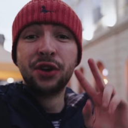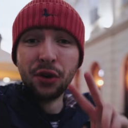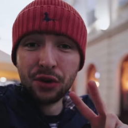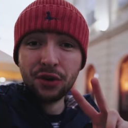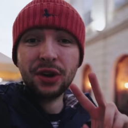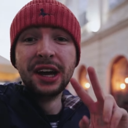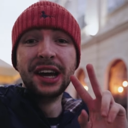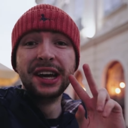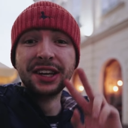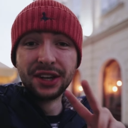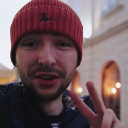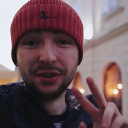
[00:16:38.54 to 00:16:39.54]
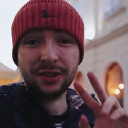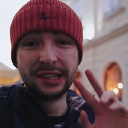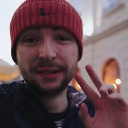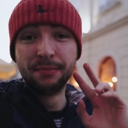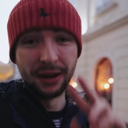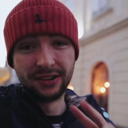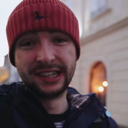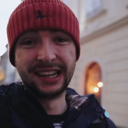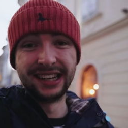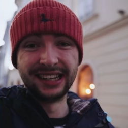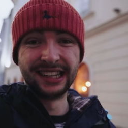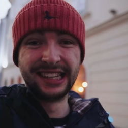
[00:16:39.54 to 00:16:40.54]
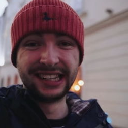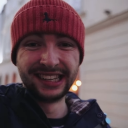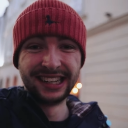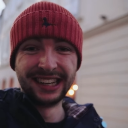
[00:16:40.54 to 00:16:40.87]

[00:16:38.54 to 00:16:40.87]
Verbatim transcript: two euros per slice.